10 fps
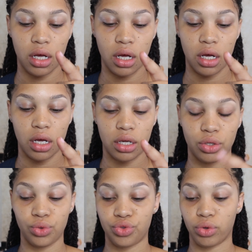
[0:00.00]

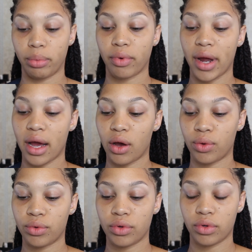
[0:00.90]
Neutral
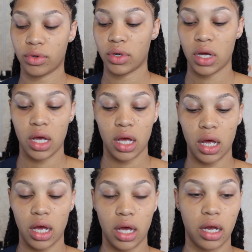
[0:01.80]
Brown,
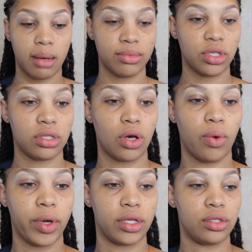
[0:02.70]
and I'm just
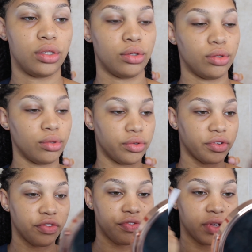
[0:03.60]
going to
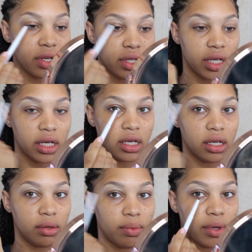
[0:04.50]
fill
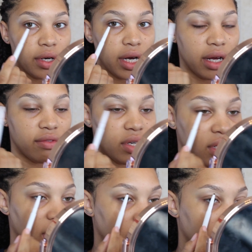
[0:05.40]
in where I have
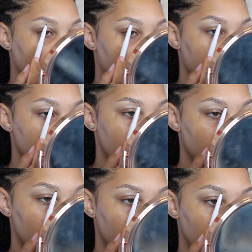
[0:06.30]
any like
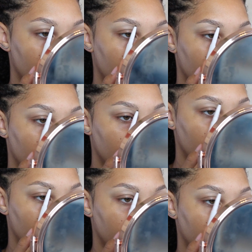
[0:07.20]
gaps
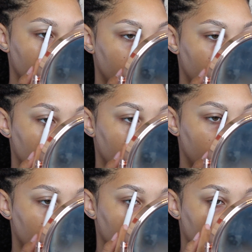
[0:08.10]
in my
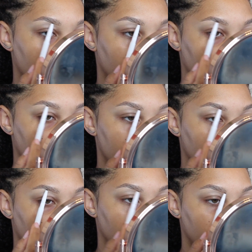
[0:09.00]
brow. I don't like
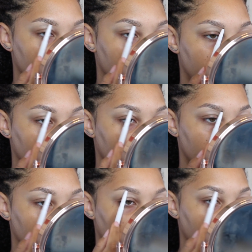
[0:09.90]
to overfill
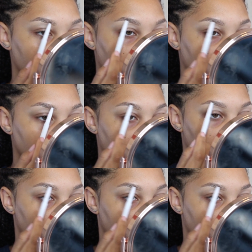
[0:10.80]
in my brow.